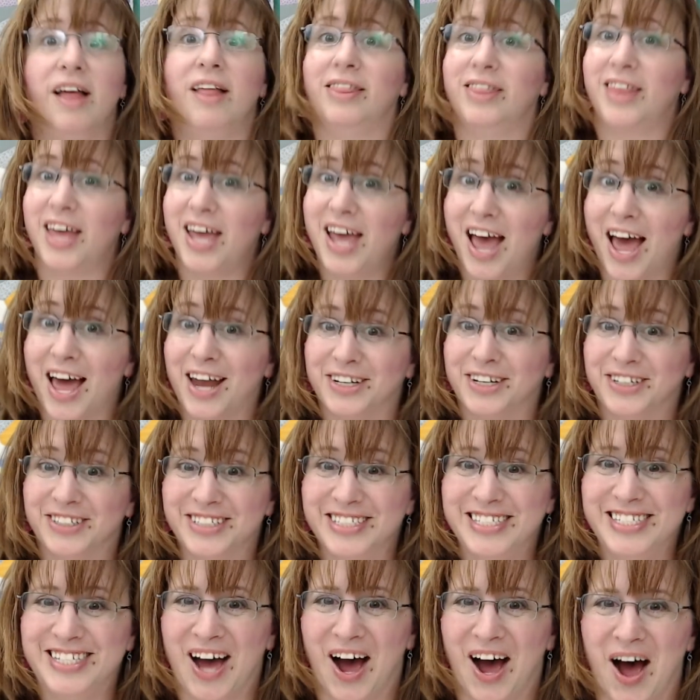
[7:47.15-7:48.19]
They had a
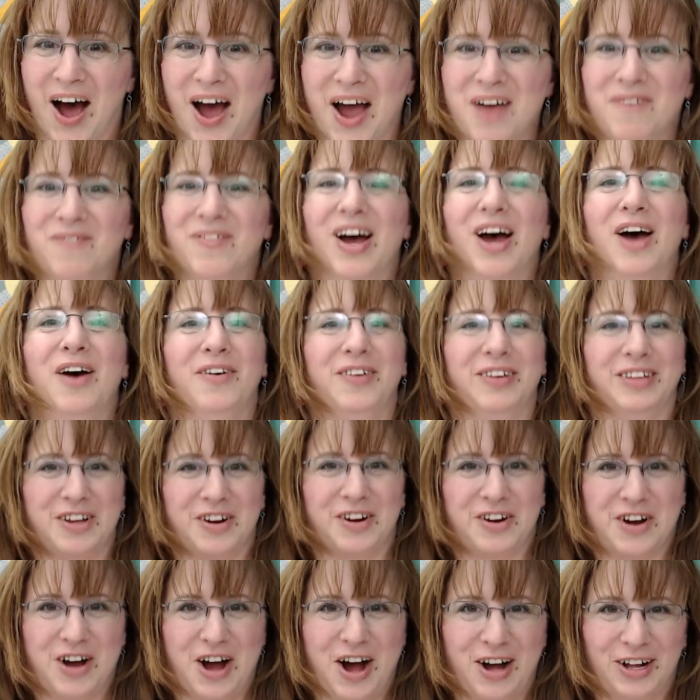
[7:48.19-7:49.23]
good time with
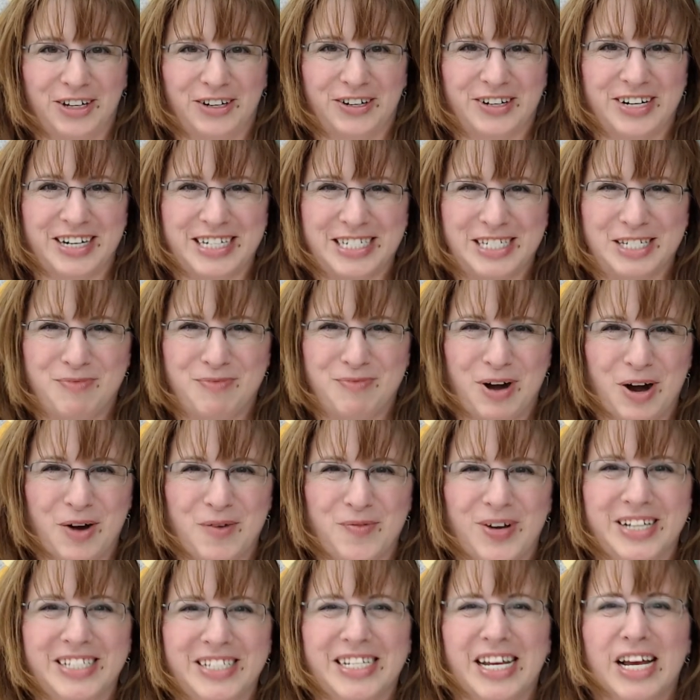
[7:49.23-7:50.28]
their color
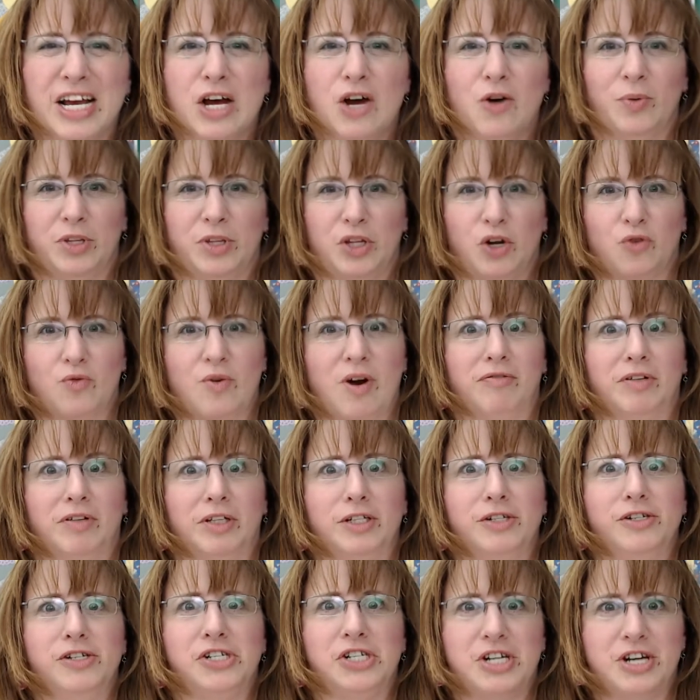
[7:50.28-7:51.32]
experiment with their
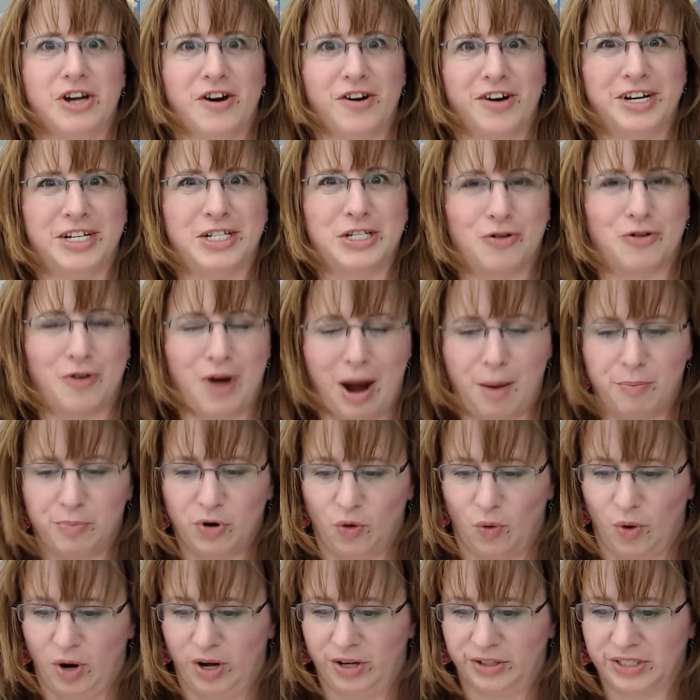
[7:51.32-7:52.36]
Revolutionary Scrap
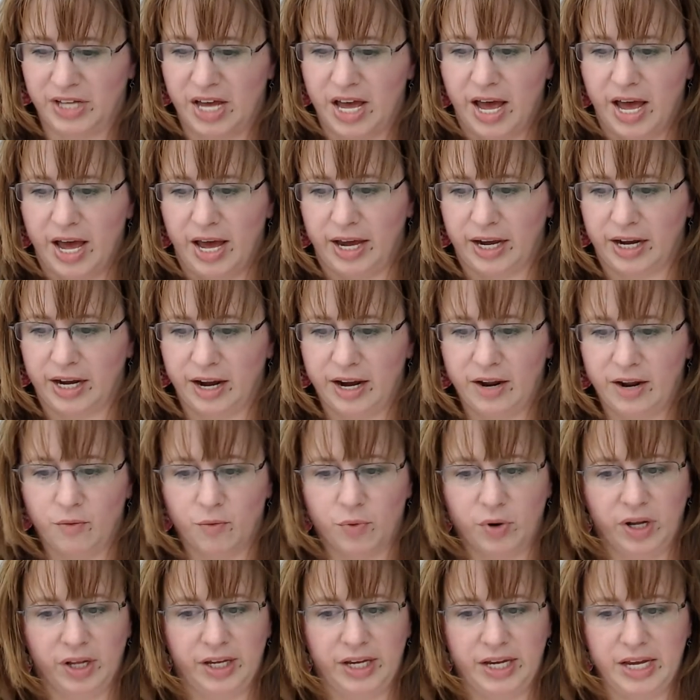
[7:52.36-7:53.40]
Quilt. It kind of
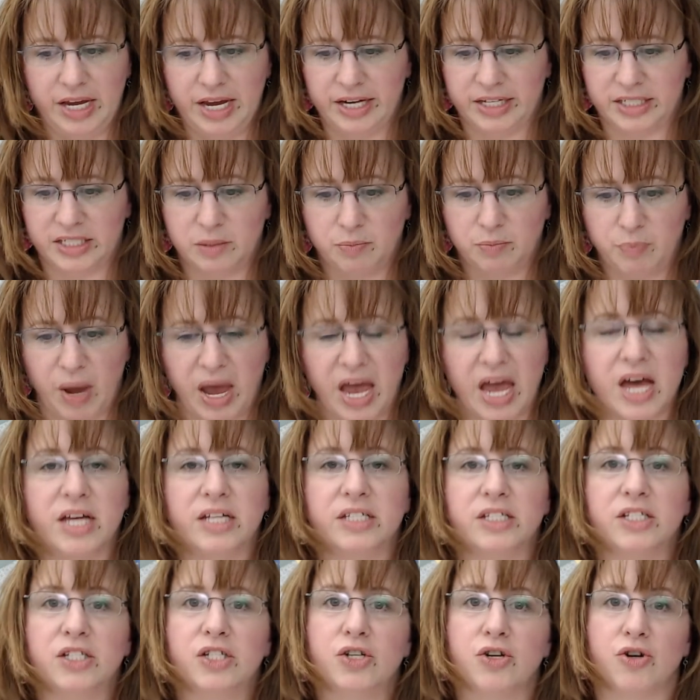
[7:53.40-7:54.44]
really
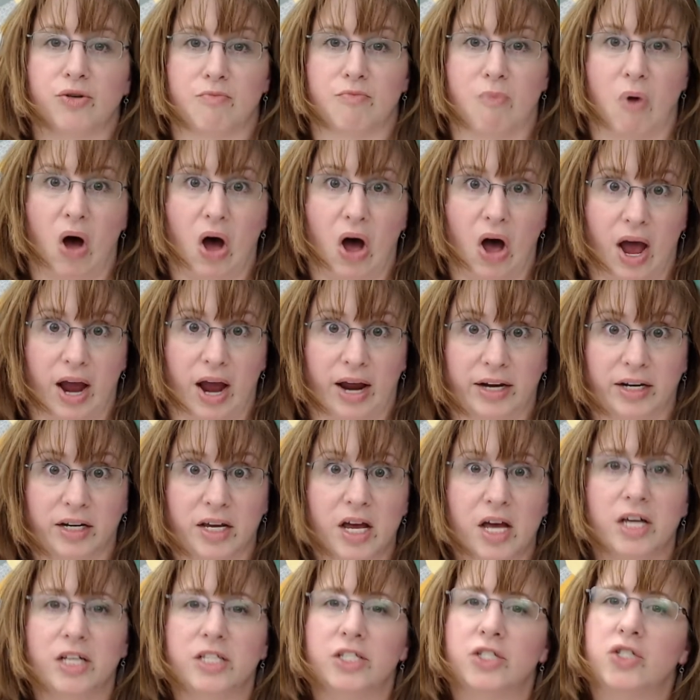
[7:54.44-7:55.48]
expands your mind.
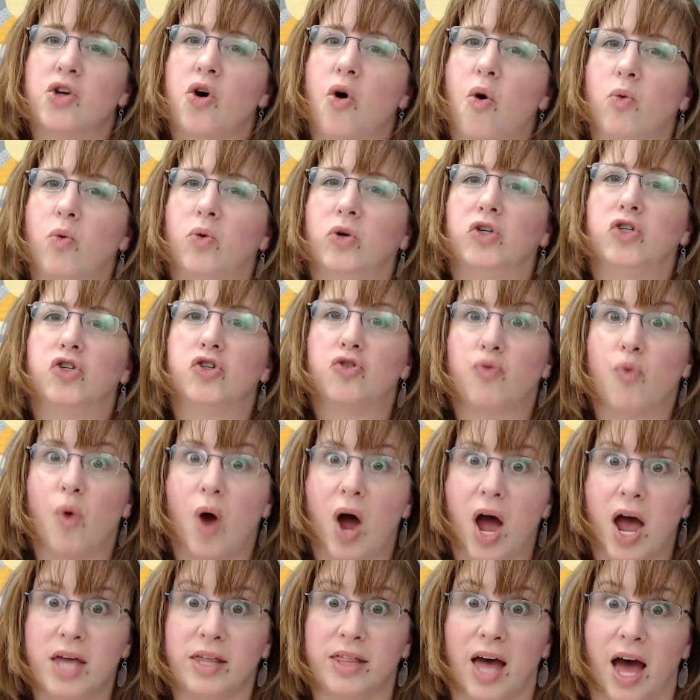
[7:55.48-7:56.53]
So
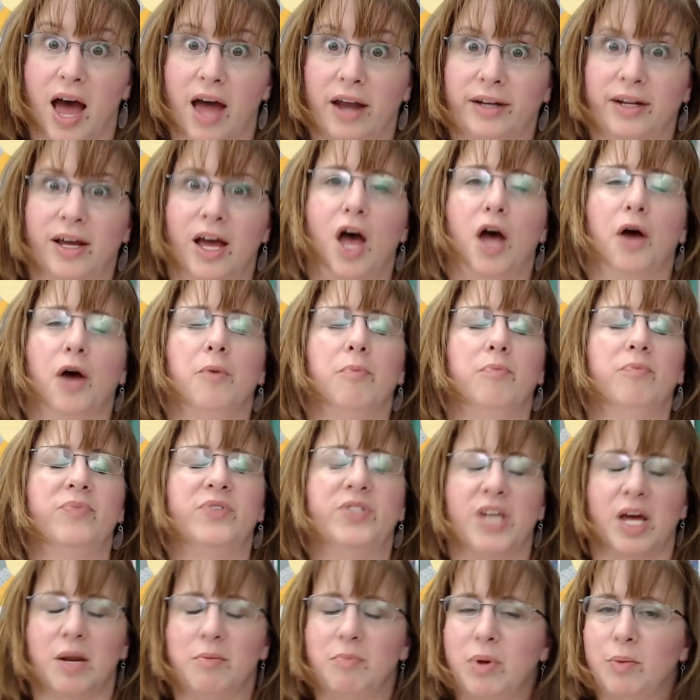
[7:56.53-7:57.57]
try that.
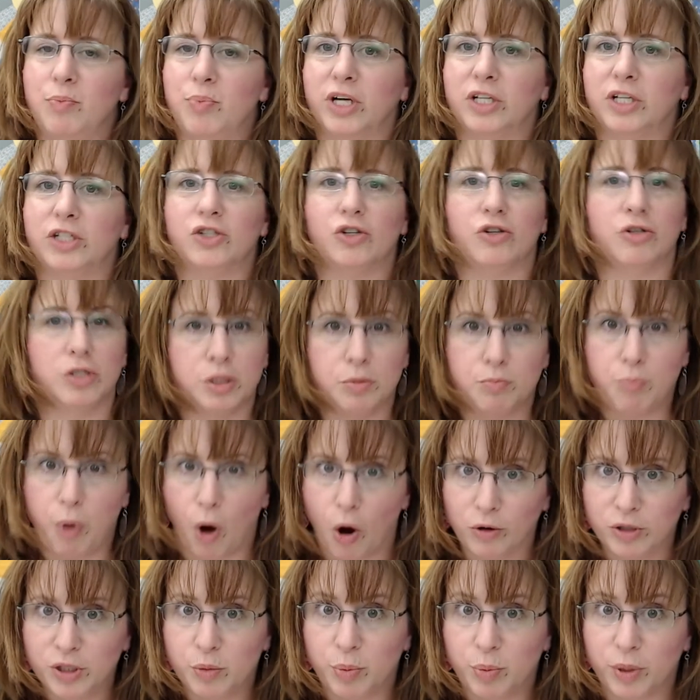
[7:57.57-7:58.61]
Send me pictures,
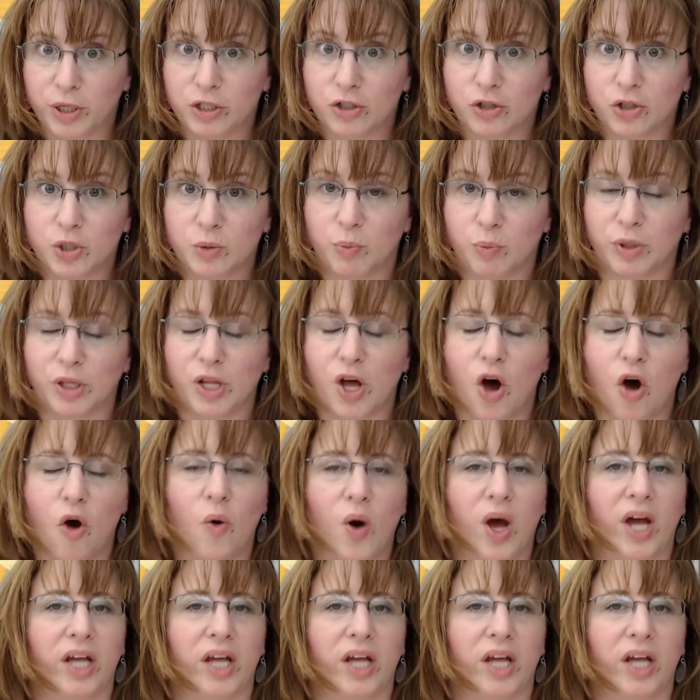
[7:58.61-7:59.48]
post pictures below.